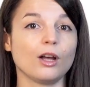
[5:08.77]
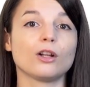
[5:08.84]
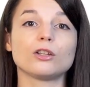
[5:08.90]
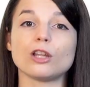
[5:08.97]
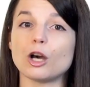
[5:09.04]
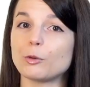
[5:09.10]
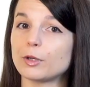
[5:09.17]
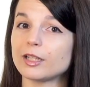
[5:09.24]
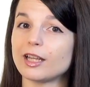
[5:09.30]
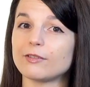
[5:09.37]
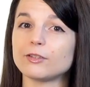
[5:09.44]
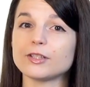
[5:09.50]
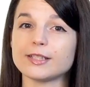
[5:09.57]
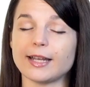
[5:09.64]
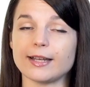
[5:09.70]

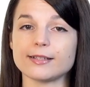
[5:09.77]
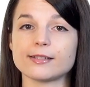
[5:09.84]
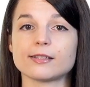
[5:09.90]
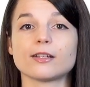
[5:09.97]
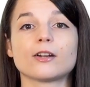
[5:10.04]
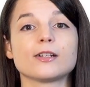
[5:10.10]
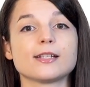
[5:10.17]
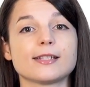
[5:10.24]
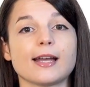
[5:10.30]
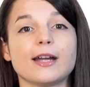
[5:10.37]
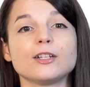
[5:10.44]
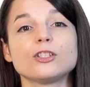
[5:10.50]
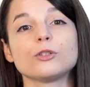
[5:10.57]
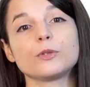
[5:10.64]
Lower-level tests are designed to